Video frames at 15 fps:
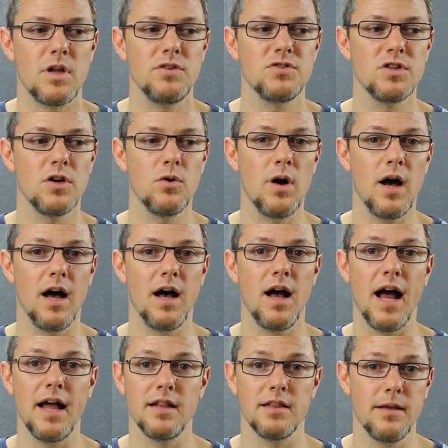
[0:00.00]
So
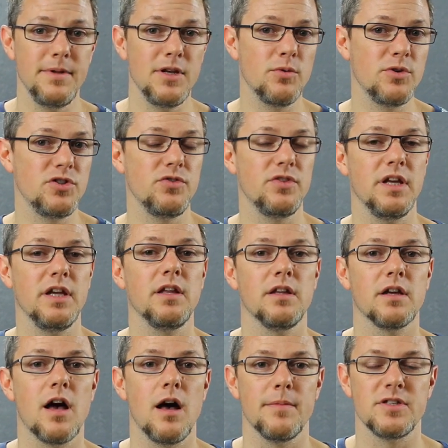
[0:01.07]
let me know what you think in
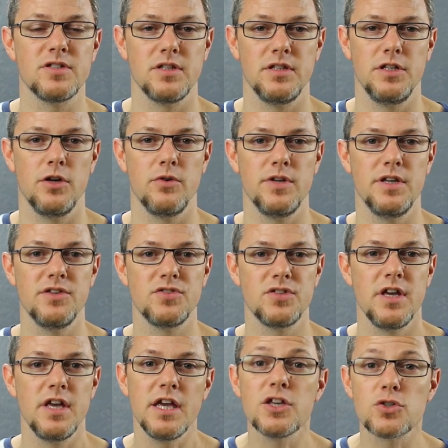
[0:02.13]
the comments.
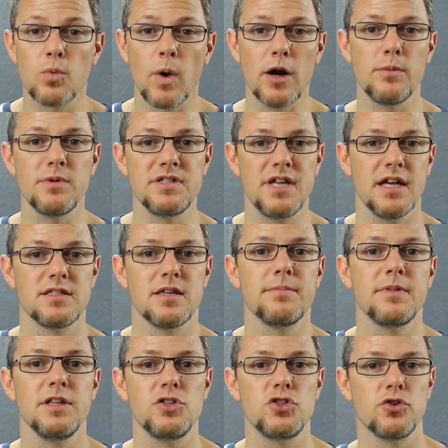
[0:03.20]
Is wearable tech
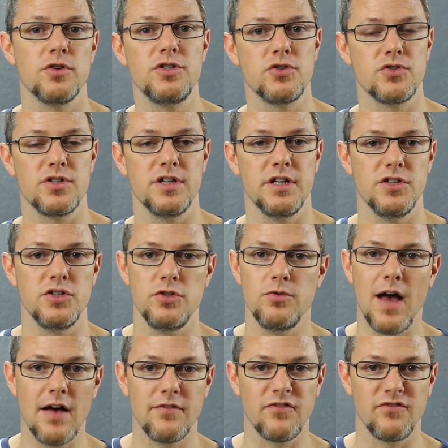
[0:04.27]
something that you're interested in? Do
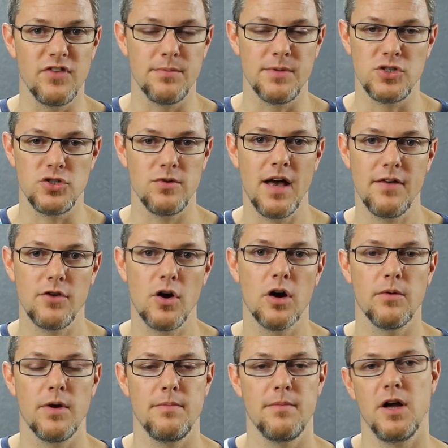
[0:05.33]
you have a Fitbit? Do you have a
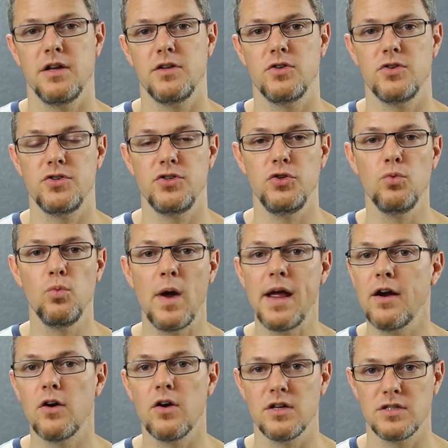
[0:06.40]
heart rate monitor? Do you
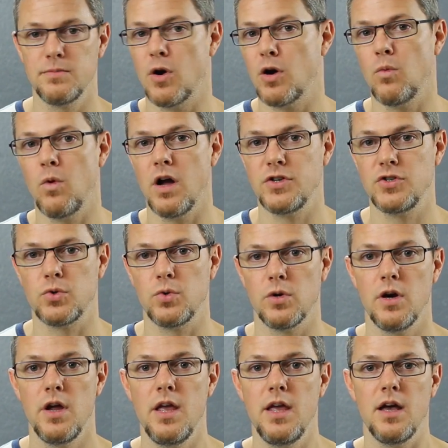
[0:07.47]
wear a smartwatch,
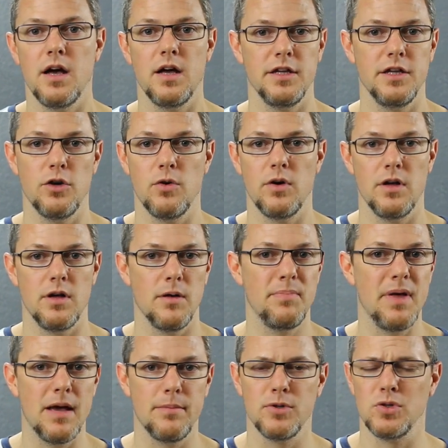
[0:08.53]
or a
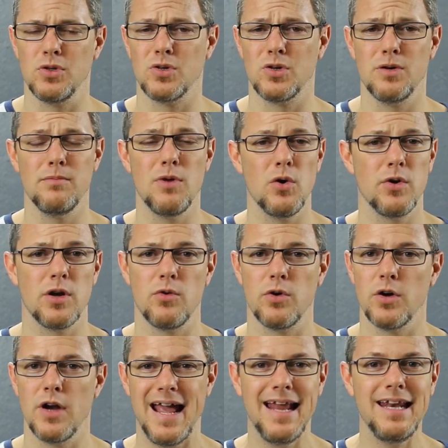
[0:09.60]
Pebble or a Moto
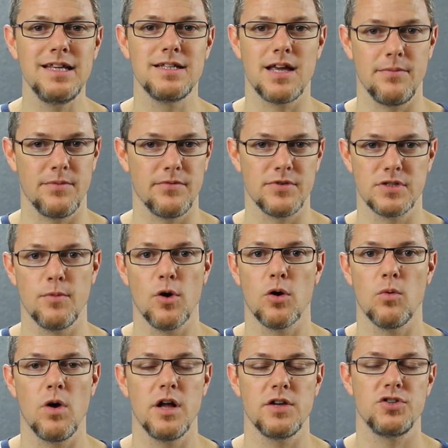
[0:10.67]
or any type of a
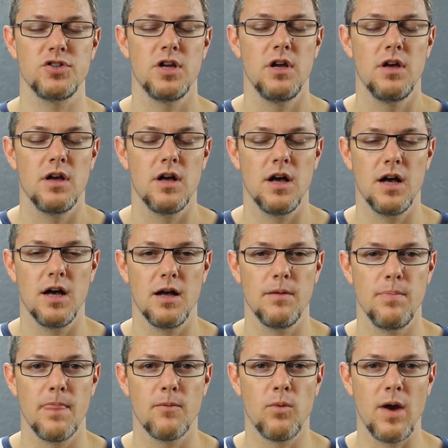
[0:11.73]
smartwatch
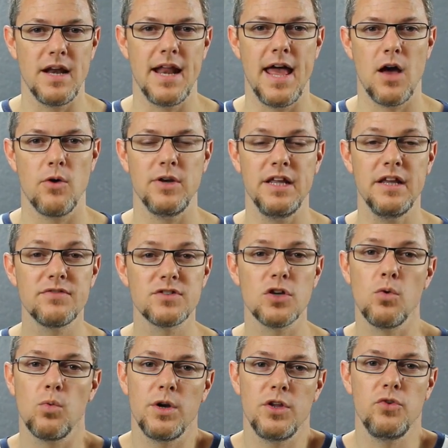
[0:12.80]
right now? And if
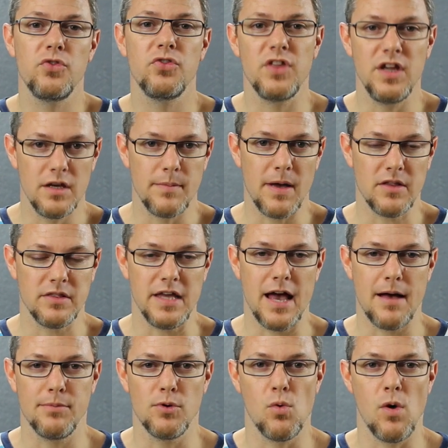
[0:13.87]
so, what do you think about the
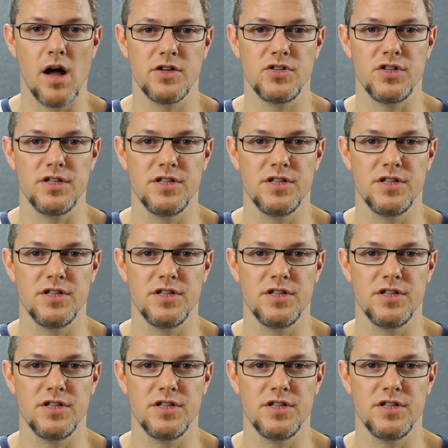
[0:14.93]
Apple Watch?